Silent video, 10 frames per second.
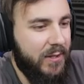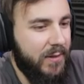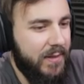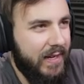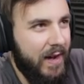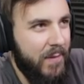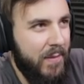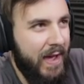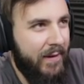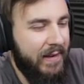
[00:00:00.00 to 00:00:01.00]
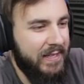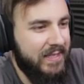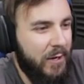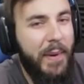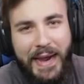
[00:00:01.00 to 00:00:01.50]
it all. Can't remember how I
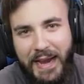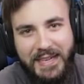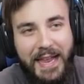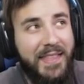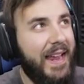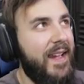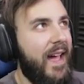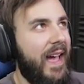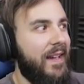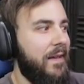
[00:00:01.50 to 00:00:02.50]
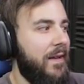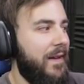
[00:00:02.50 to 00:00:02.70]
lost it all, but I lost, I think I died.